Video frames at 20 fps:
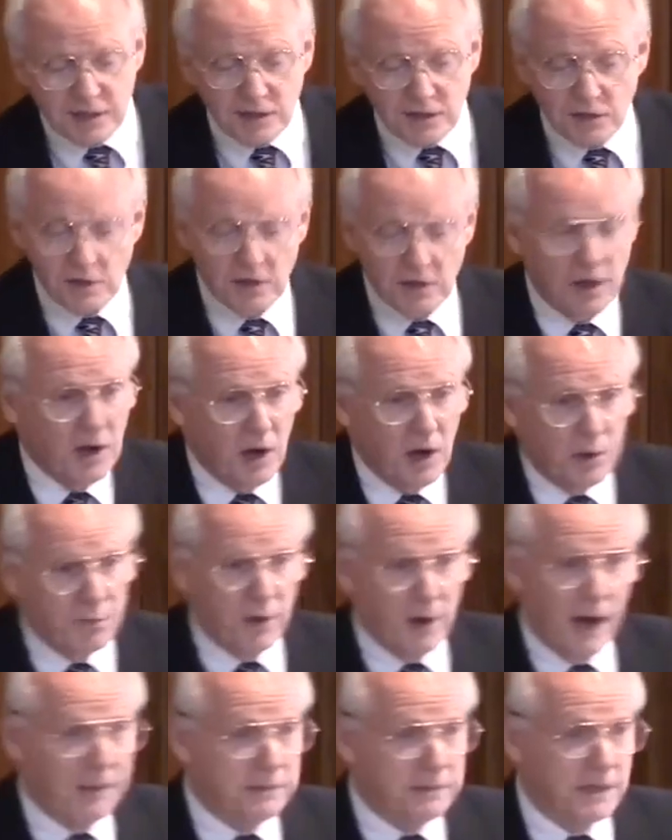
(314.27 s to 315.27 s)
or
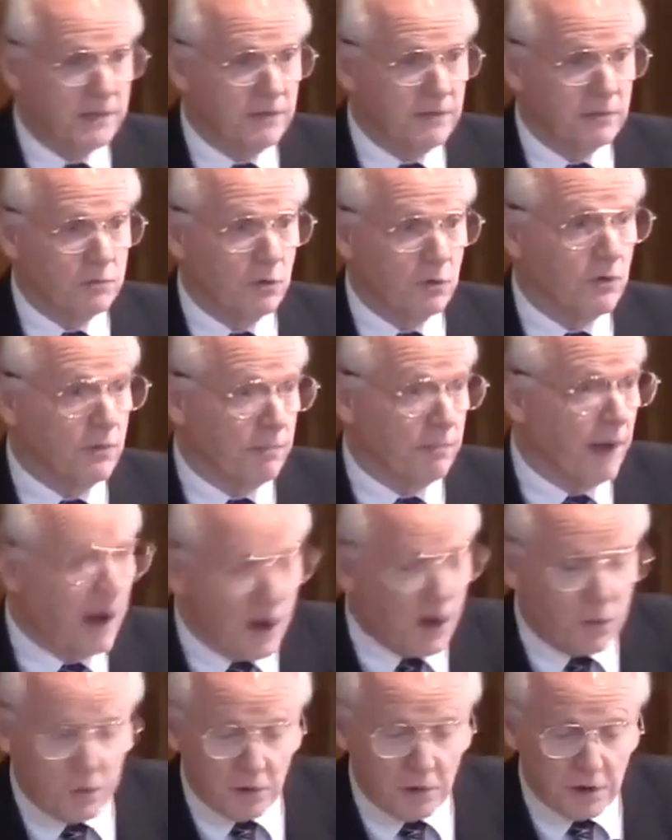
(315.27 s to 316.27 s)
perhaps even moving
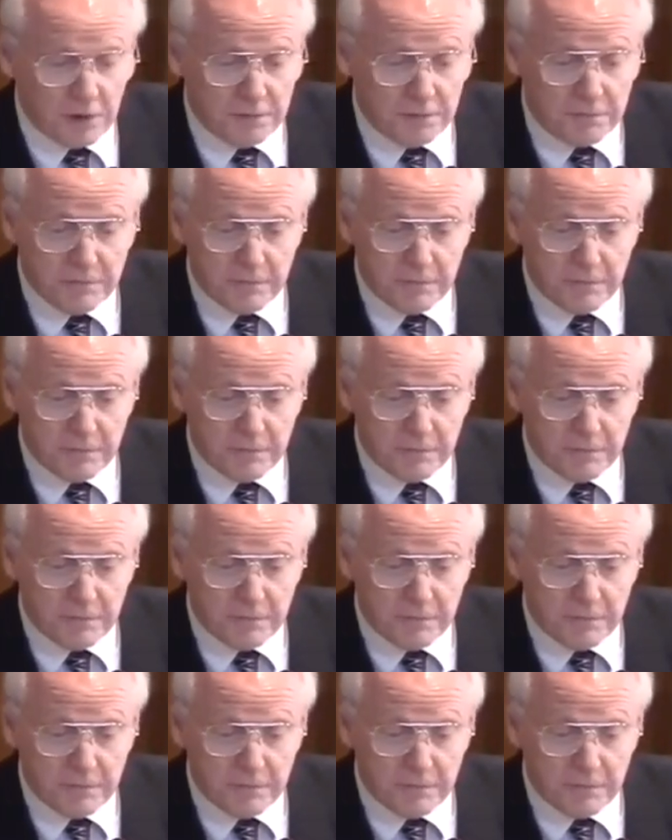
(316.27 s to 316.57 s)
backward.